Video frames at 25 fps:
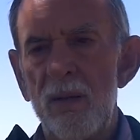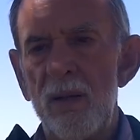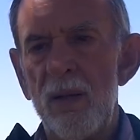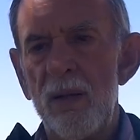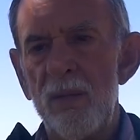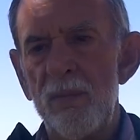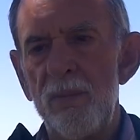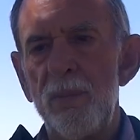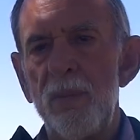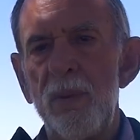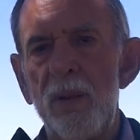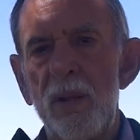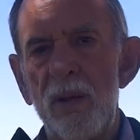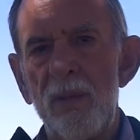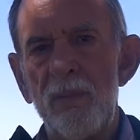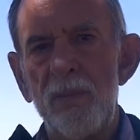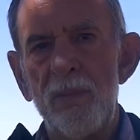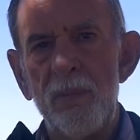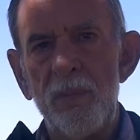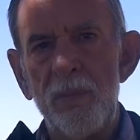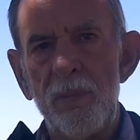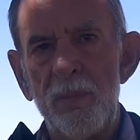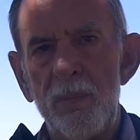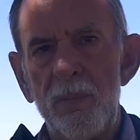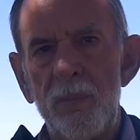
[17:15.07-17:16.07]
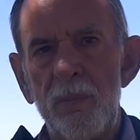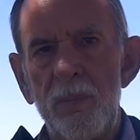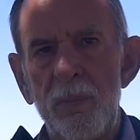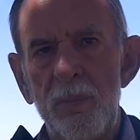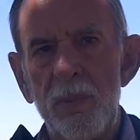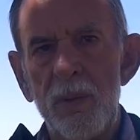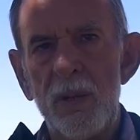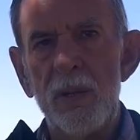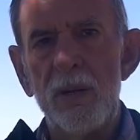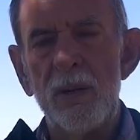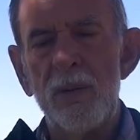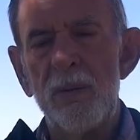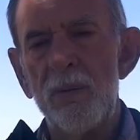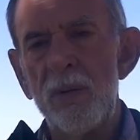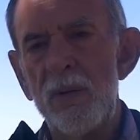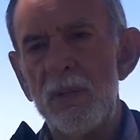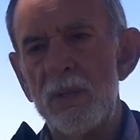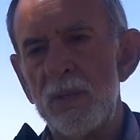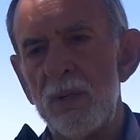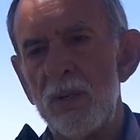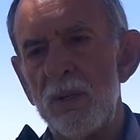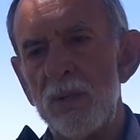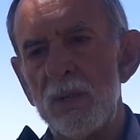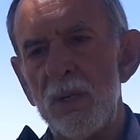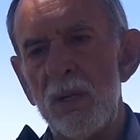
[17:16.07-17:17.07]
have been
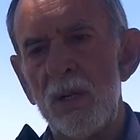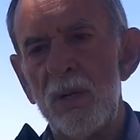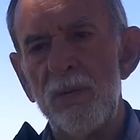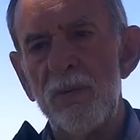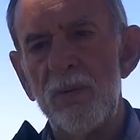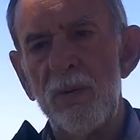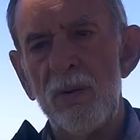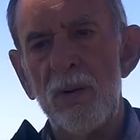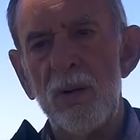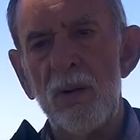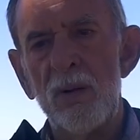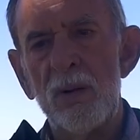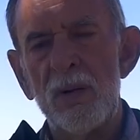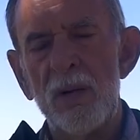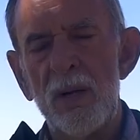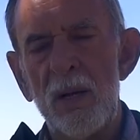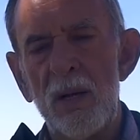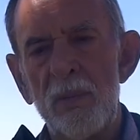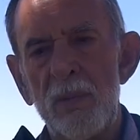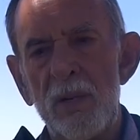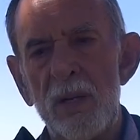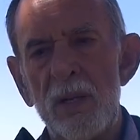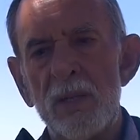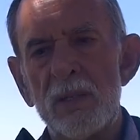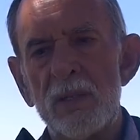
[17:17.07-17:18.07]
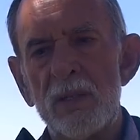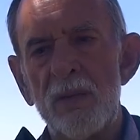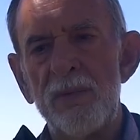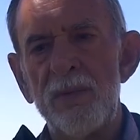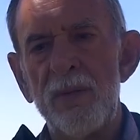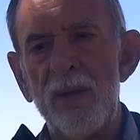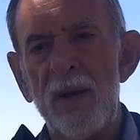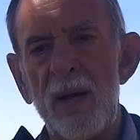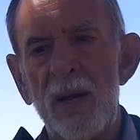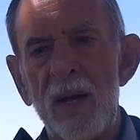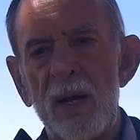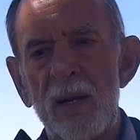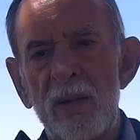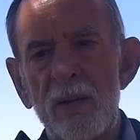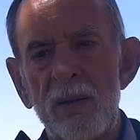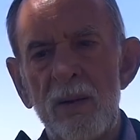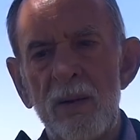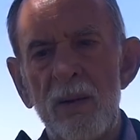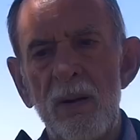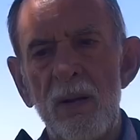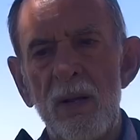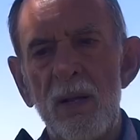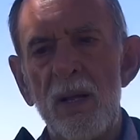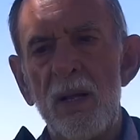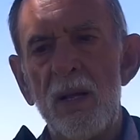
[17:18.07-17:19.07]
researching it for a long time, and it's a fact
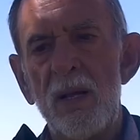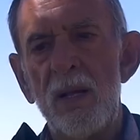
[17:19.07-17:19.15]
there.